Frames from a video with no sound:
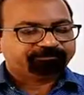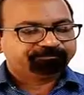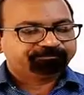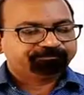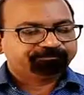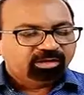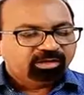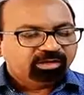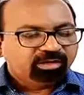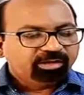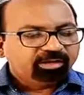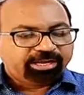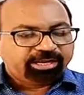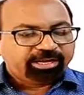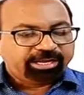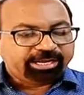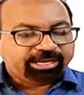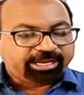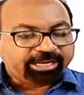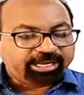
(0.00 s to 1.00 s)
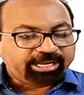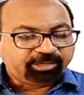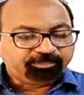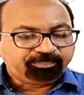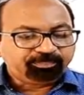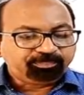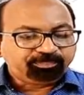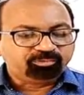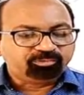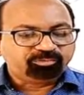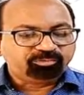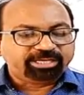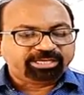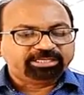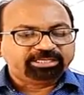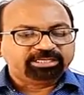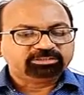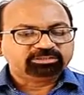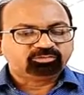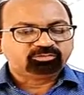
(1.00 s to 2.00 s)
Air provides us with
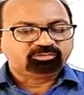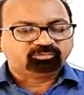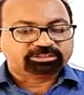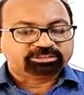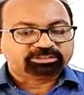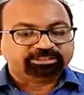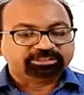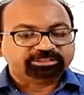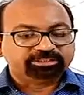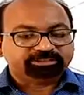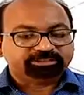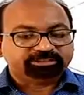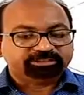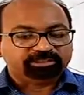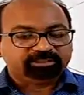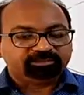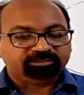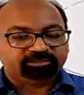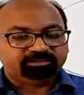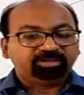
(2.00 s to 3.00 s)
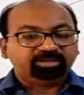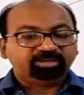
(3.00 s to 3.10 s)
oxygen, but oxygen